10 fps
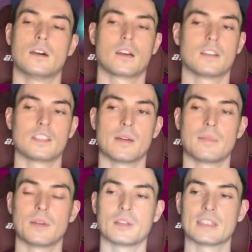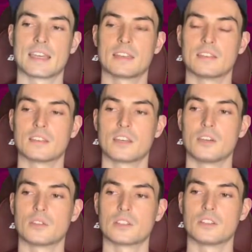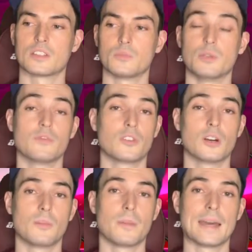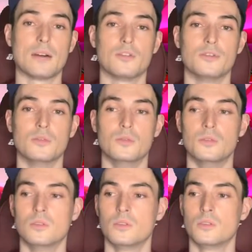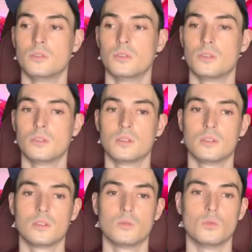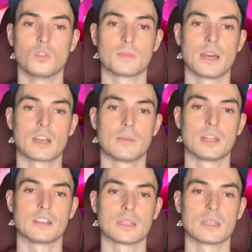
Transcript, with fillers: I, can't see my opponent attacking into the Kyogre slot, so we, have got a, a powerful water spout coming out on